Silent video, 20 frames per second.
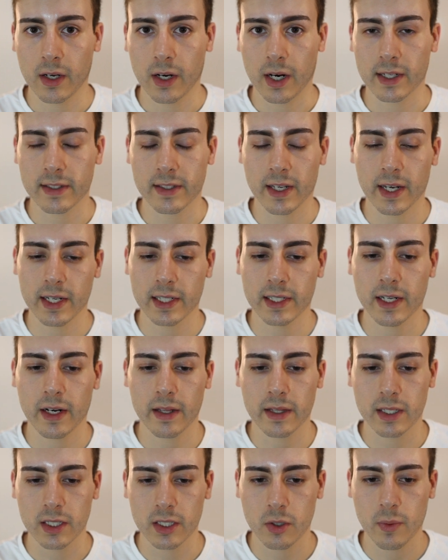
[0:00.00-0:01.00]
are taken out
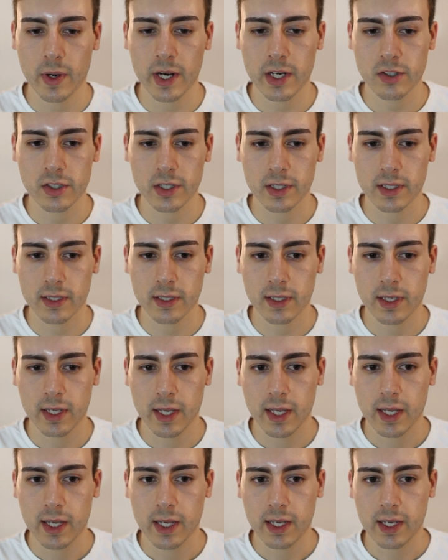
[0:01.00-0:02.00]
of the equation
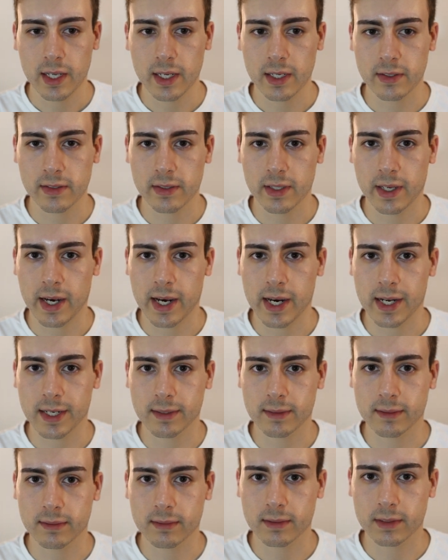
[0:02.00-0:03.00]
is that
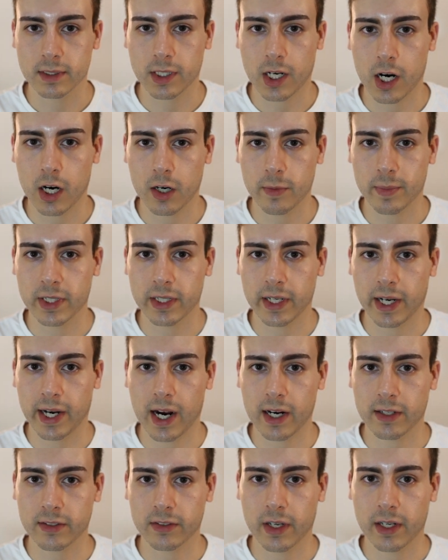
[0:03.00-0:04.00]
carbon
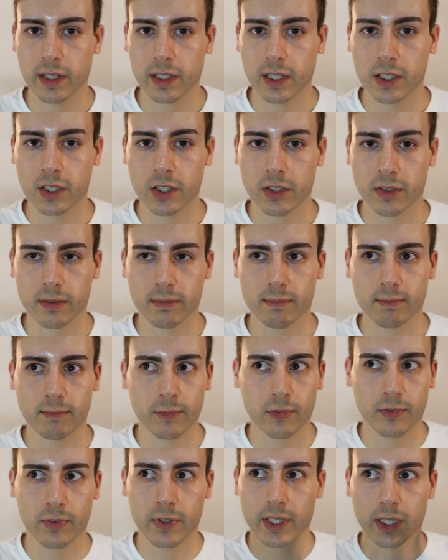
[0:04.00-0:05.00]
dioxide can just
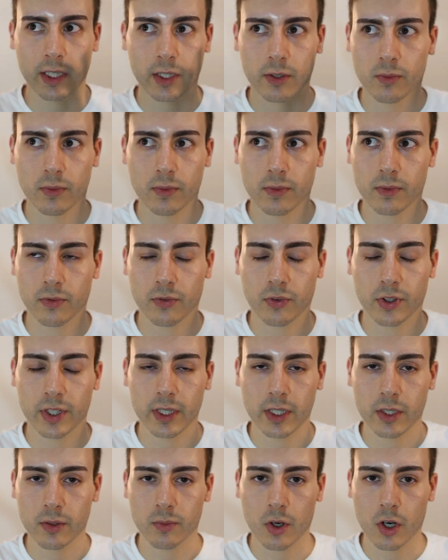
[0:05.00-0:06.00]
freely,
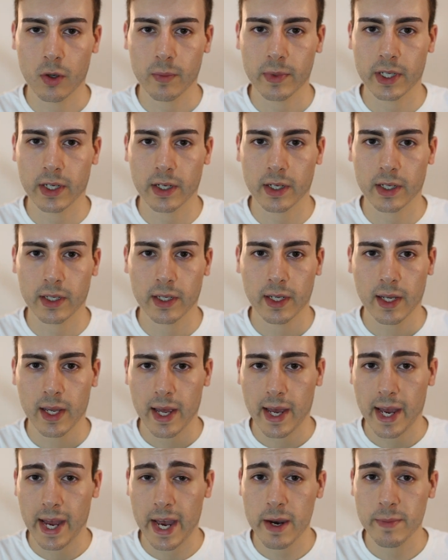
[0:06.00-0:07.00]
freely roam in our
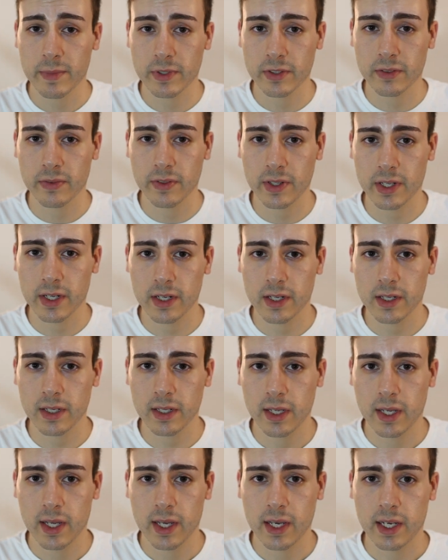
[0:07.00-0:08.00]
atmosphere,
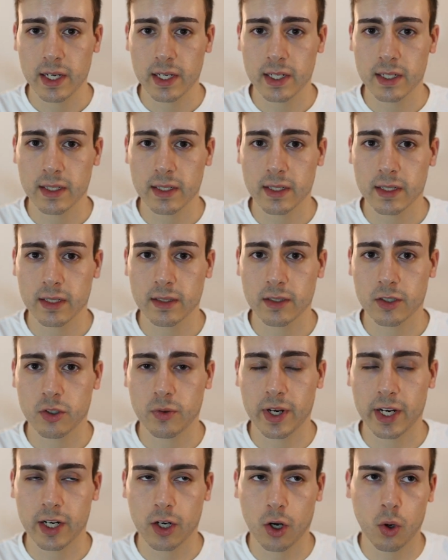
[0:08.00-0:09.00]
in
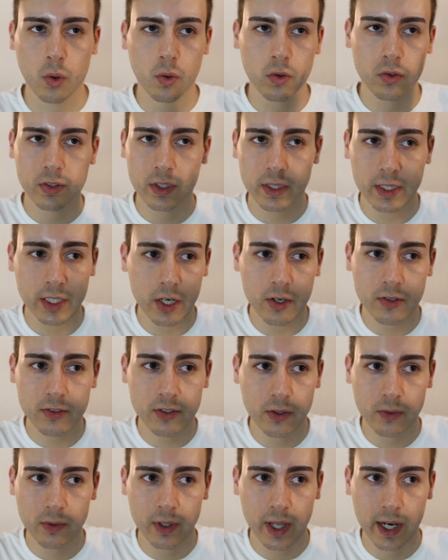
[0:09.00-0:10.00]
create holes in the
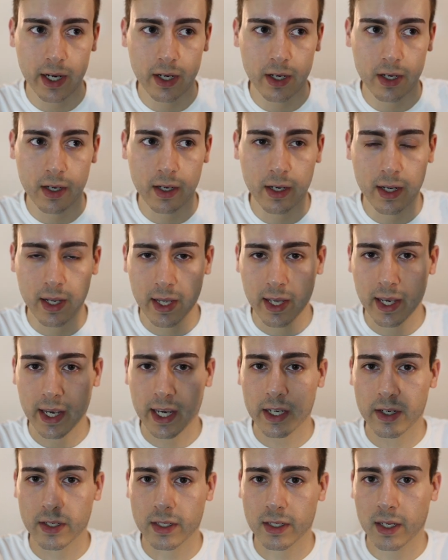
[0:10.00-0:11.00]
ozone layer
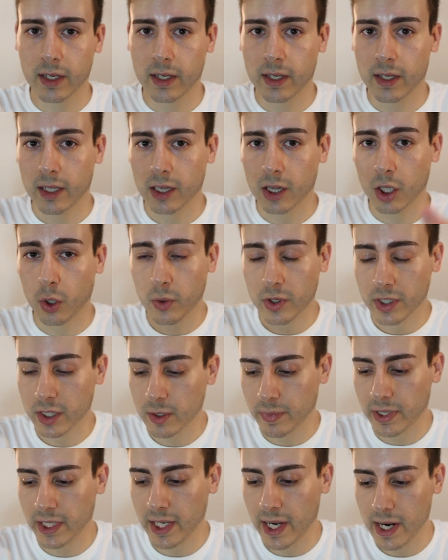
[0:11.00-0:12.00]
and lower the
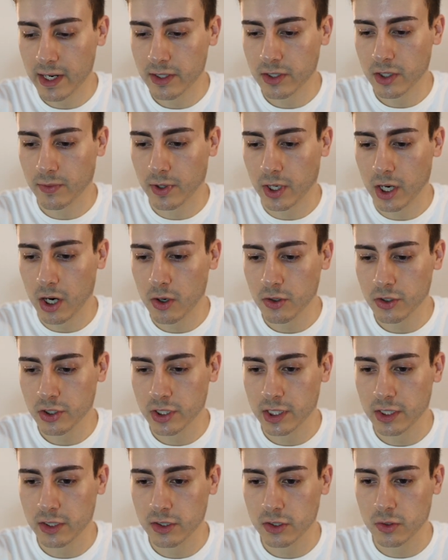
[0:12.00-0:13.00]
pH of our
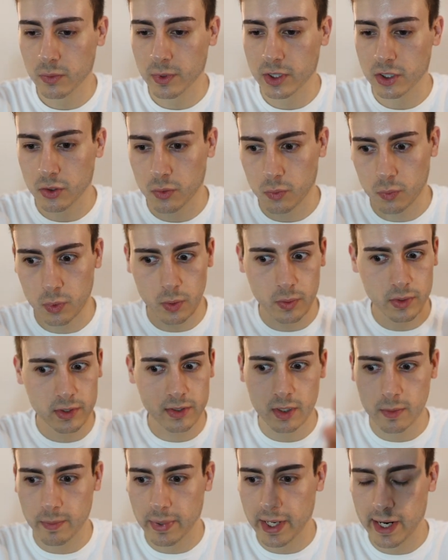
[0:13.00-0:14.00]
oceans, which
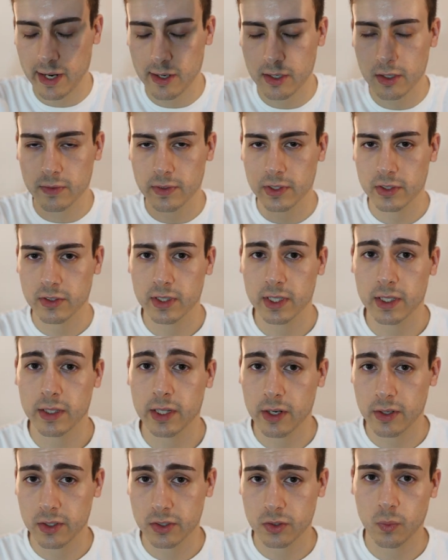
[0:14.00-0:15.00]
ruins the biodiversity
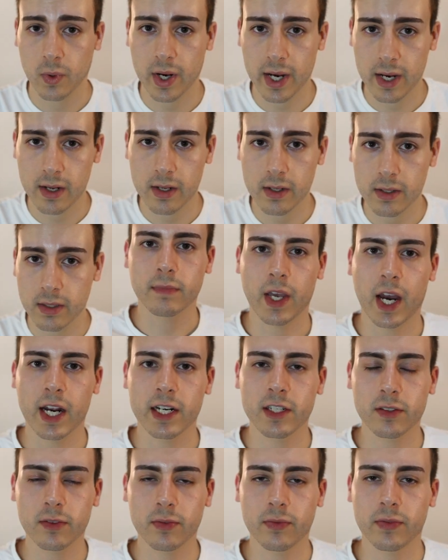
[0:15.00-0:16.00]
there as well. I
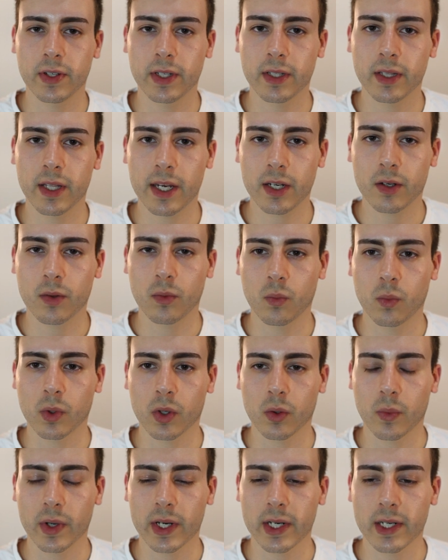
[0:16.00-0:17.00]
just feel like
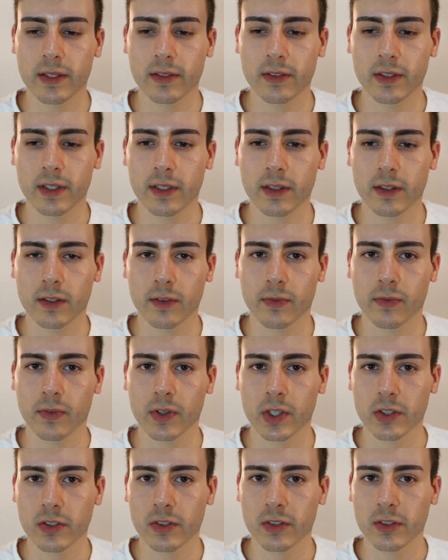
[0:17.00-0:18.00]
we're witnessing the
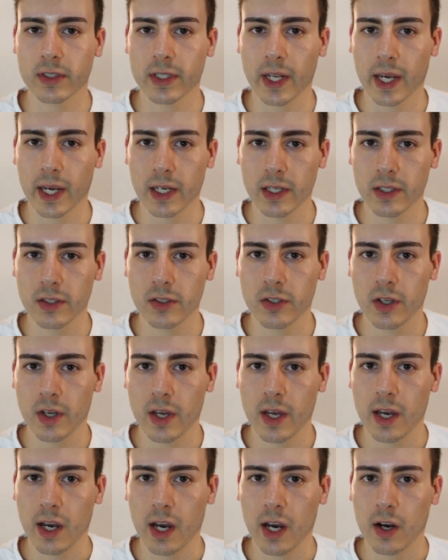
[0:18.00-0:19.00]
first stage
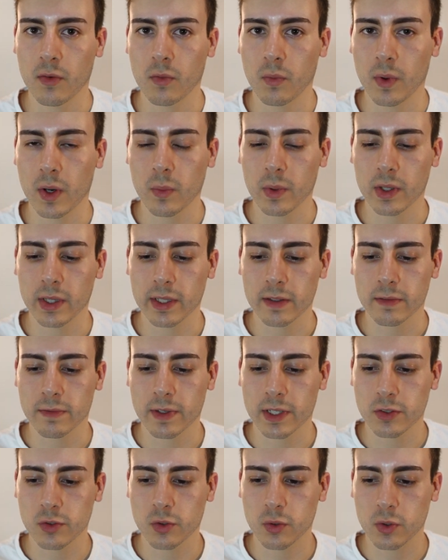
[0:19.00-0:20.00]
of what will
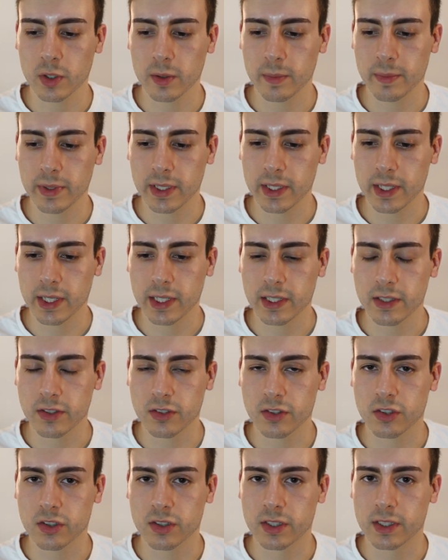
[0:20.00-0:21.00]
eventually be a
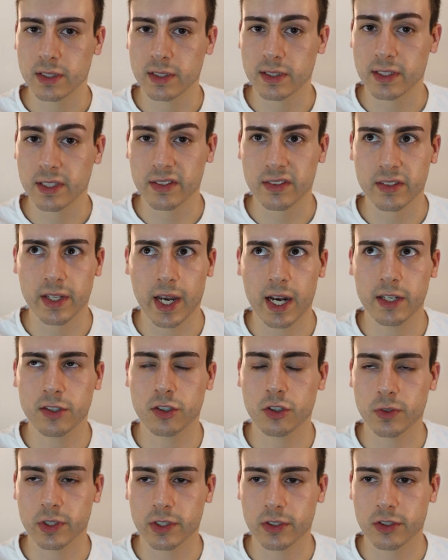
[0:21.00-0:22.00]
dis
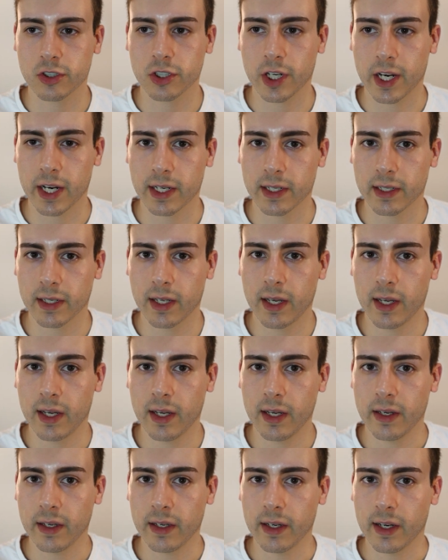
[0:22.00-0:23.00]
disastrous chain
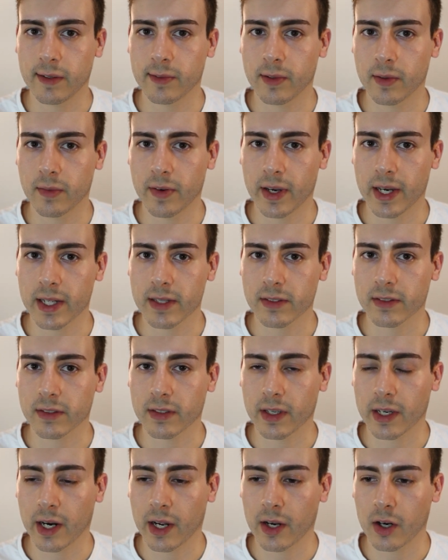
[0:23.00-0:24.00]
of events,
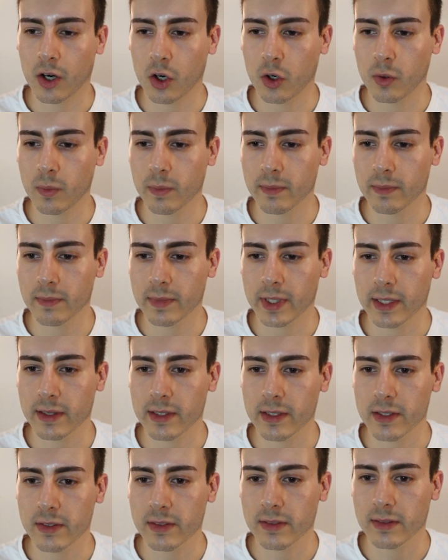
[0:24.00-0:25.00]
and I hope that
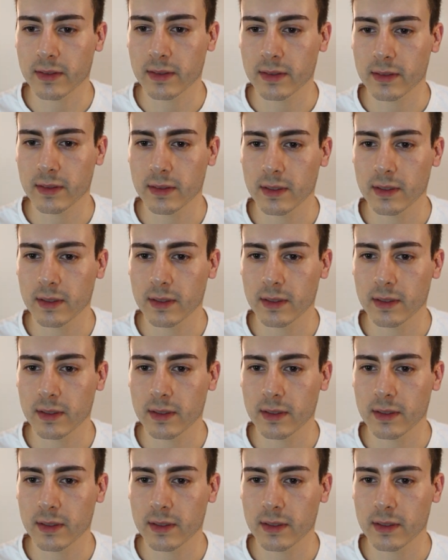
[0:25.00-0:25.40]
this